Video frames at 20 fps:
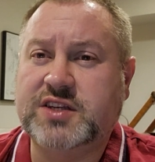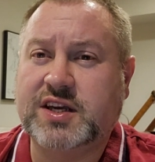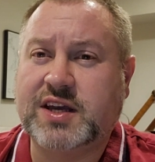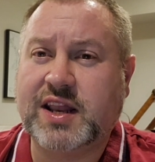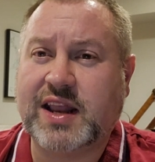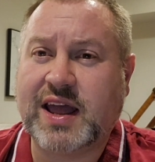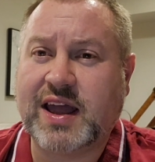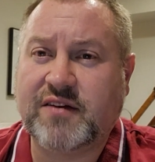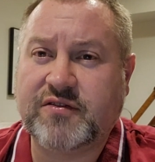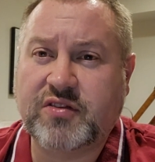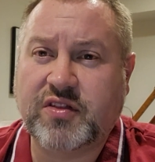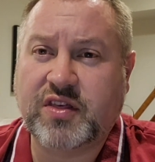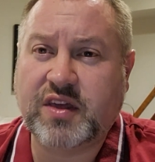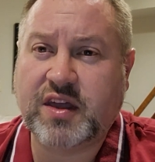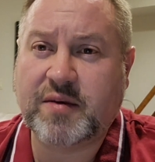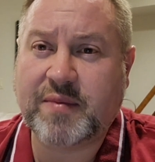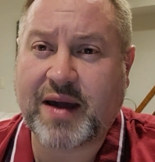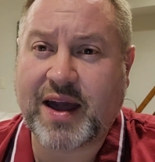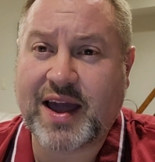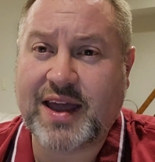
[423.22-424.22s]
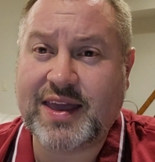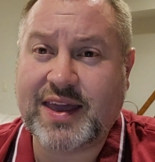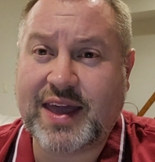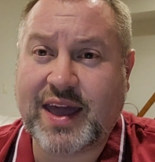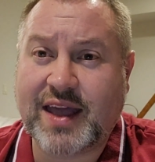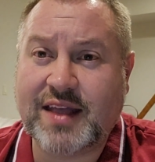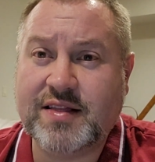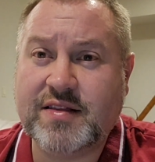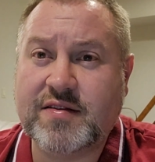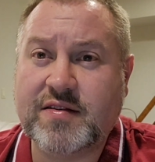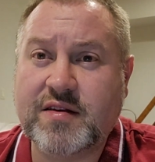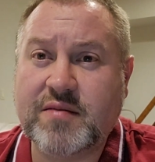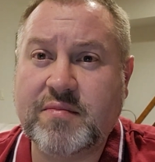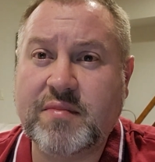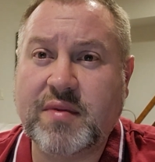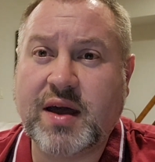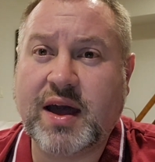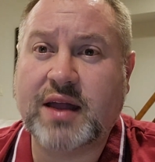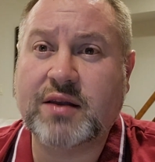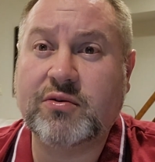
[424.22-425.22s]
you're going to have to think about how you get into
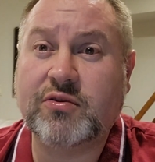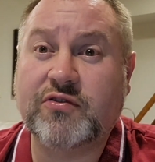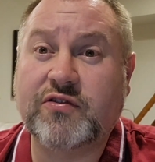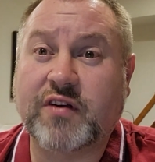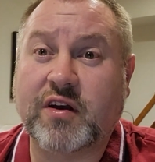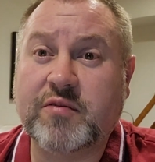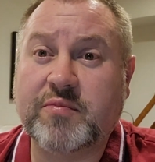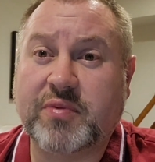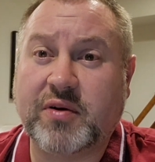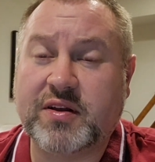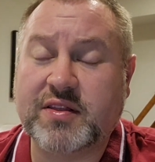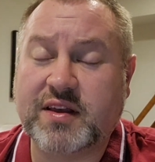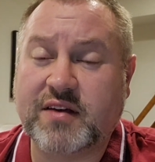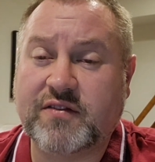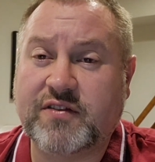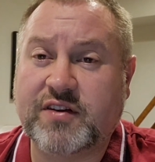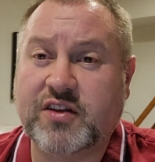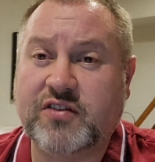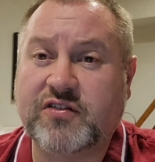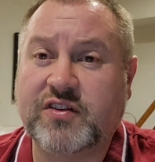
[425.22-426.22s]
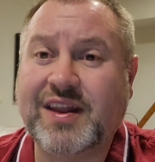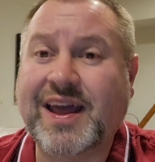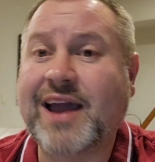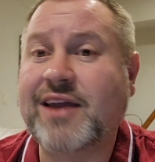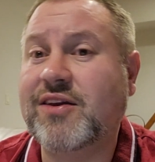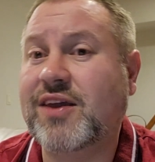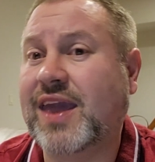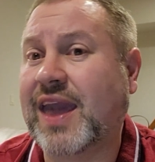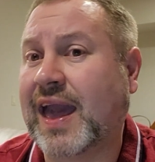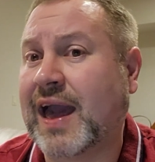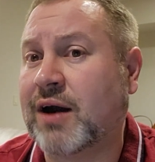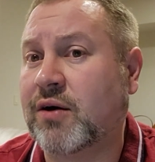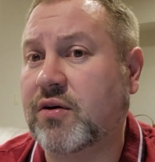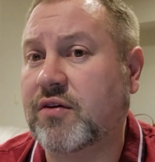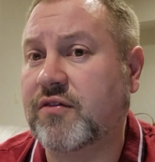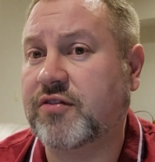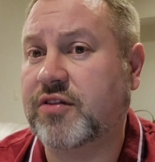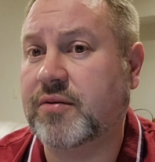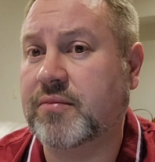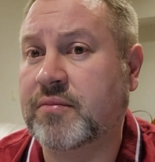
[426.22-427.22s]
them, and also by definition, how you get out
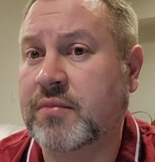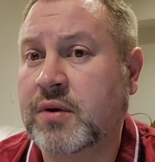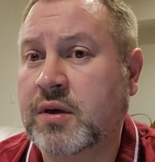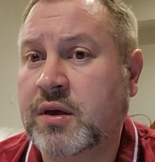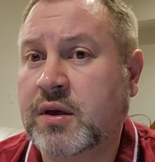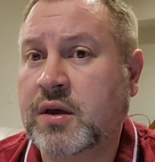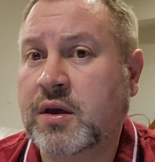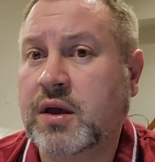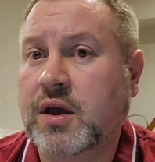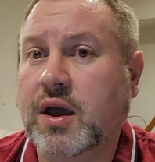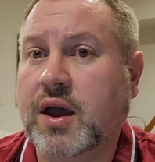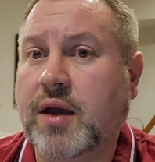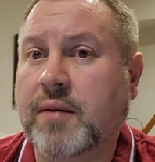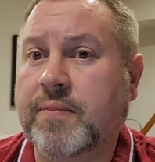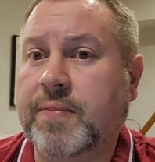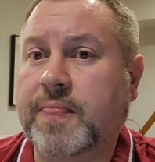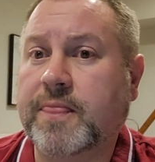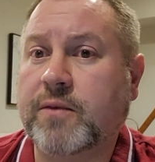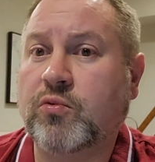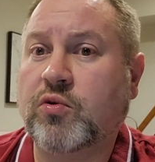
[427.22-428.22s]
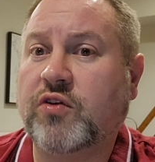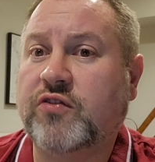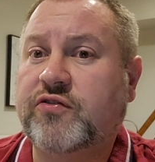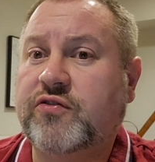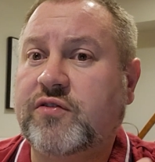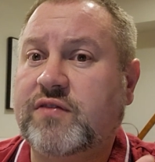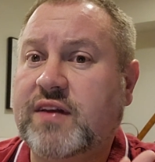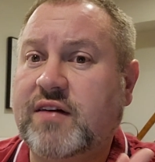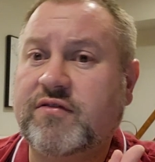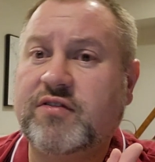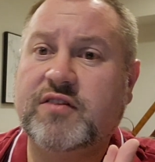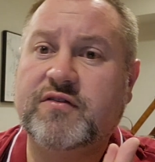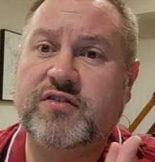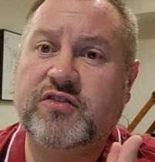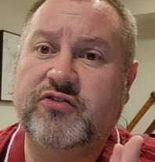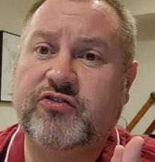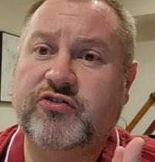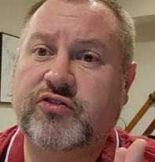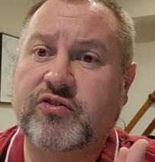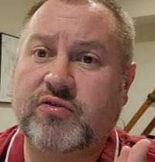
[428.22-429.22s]
of them. What sort of level of
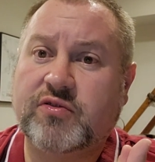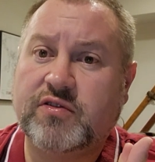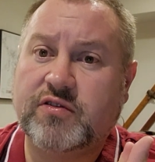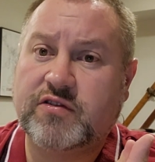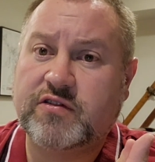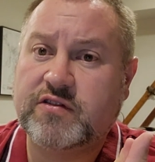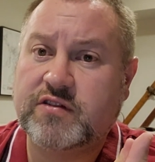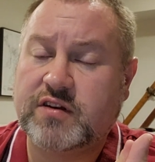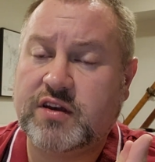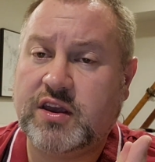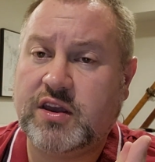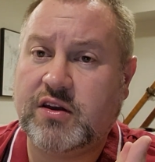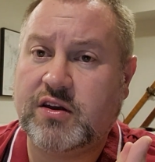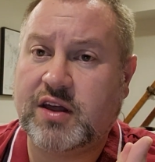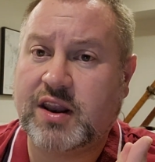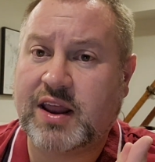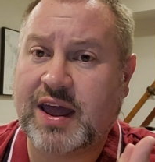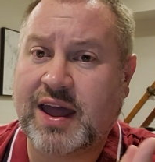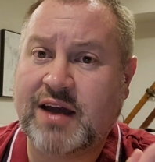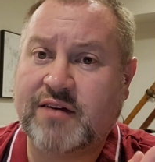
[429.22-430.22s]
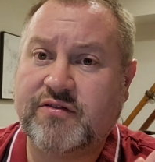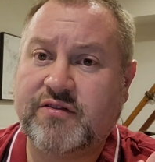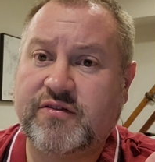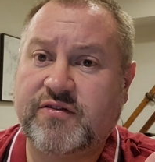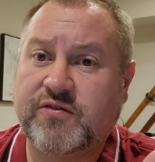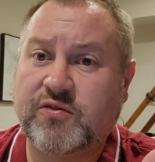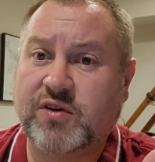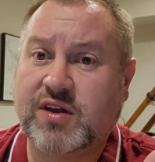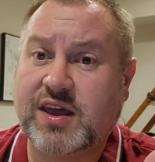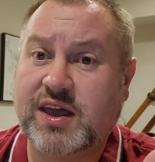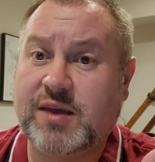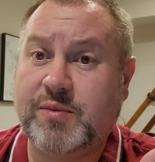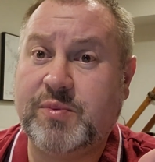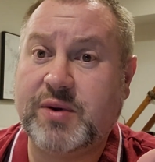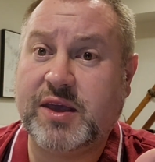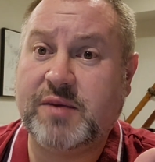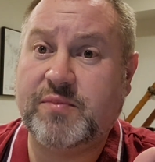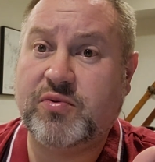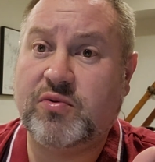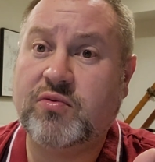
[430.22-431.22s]
insurance are you going to have for key
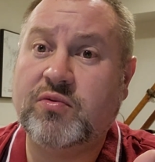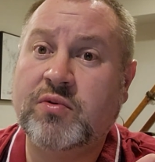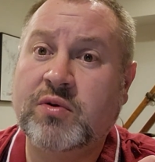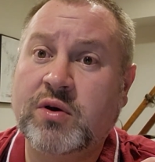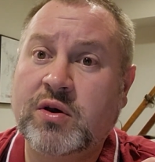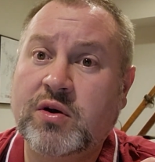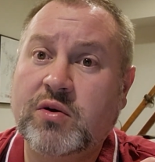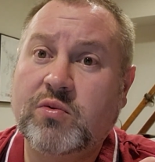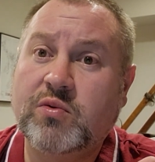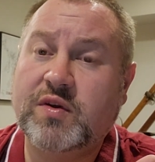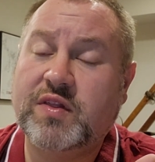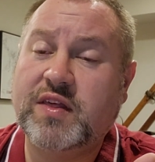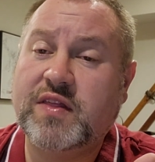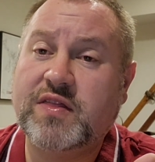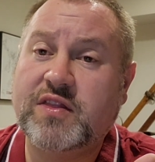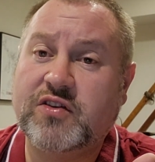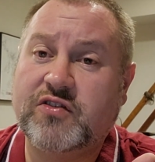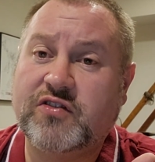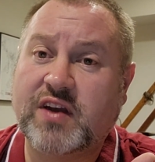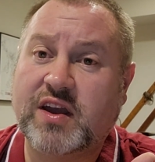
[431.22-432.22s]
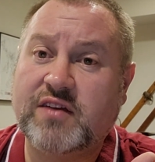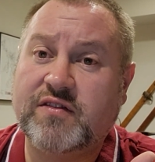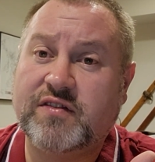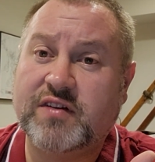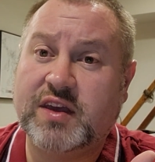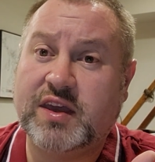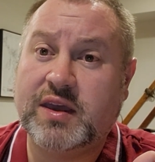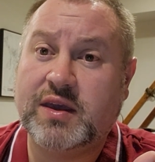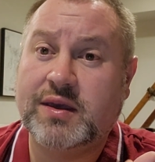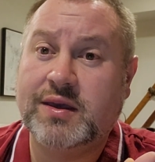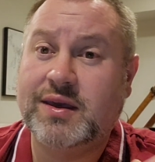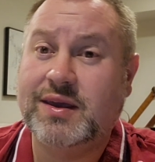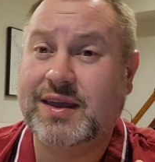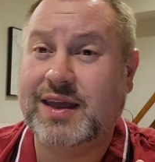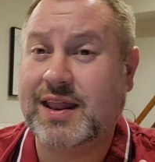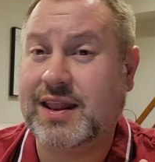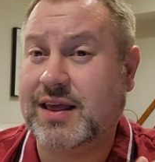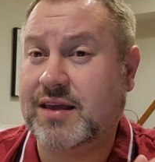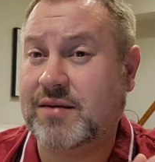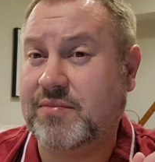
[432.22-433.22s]
people within the JV?
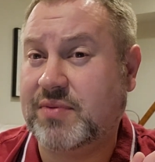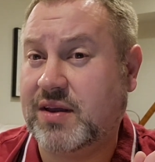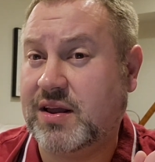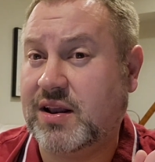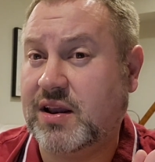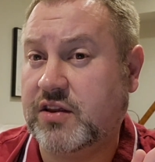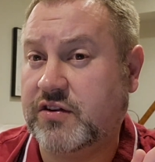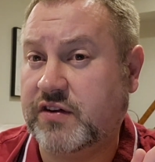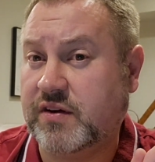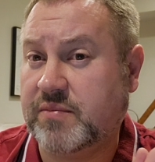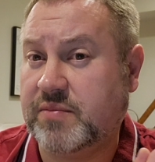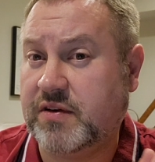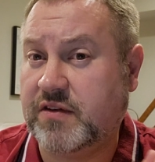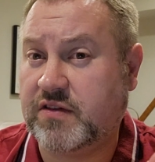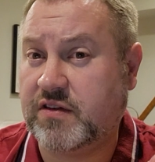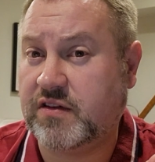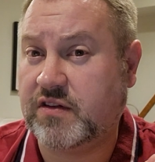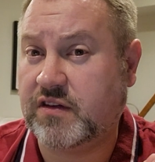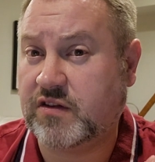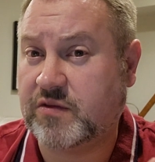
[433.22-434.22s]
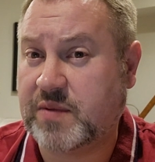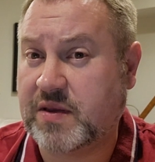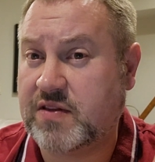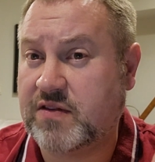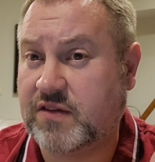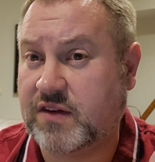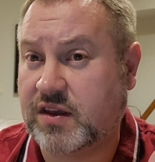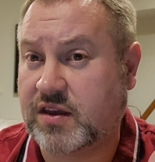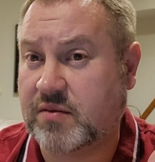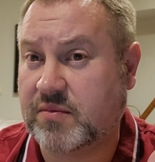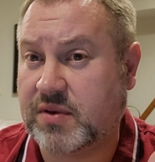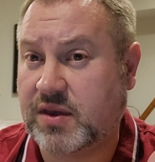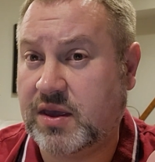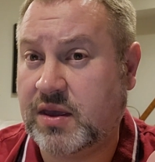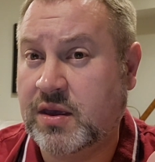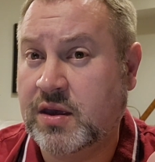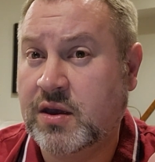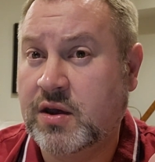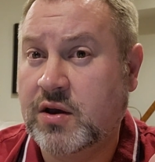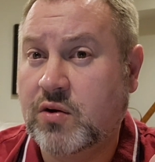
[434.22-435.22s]
Again, it can be a legit business expense. It can be
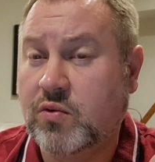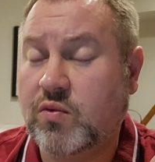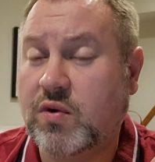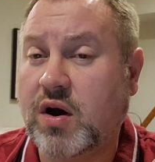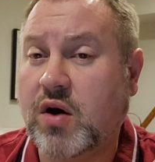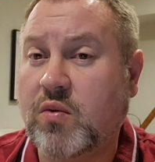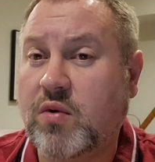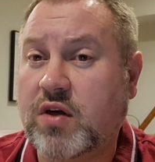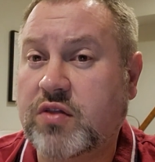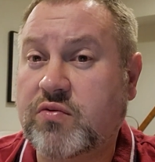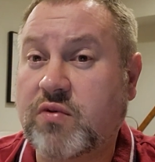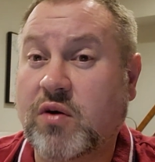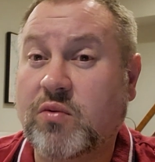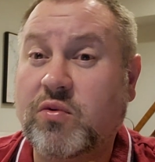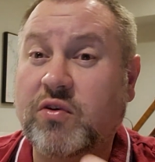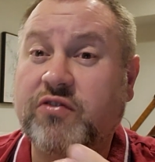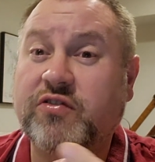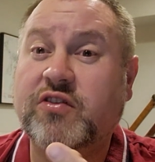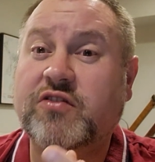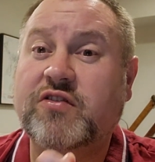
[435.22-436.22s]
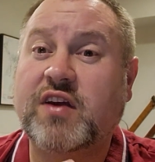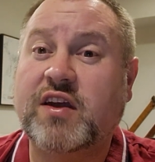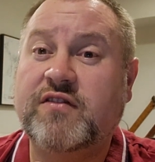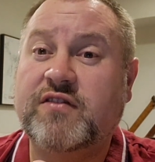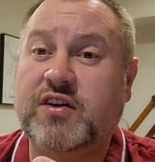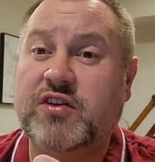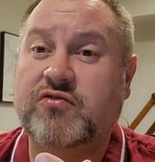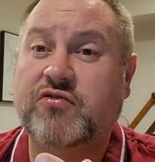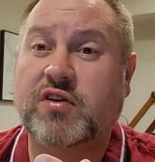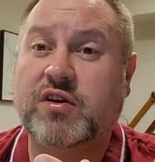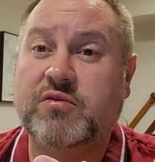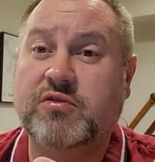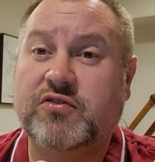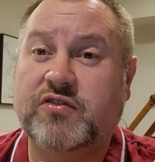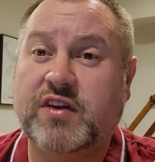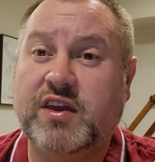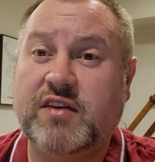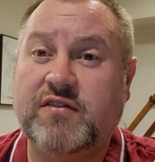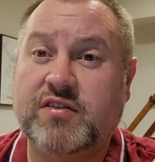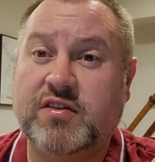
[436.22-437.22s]
well worthwhile. What's the JV trying to
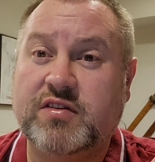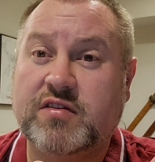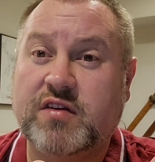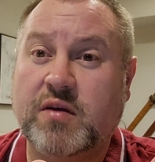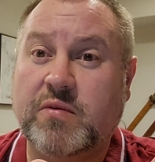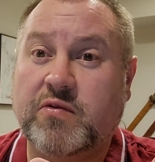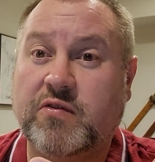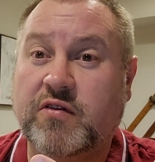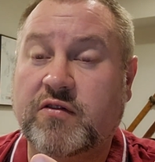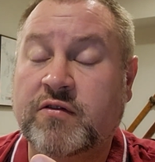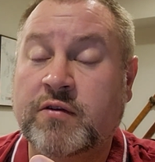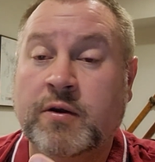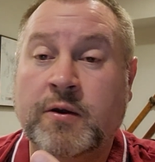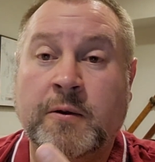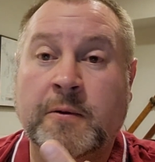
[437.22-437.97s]
achieve in terms of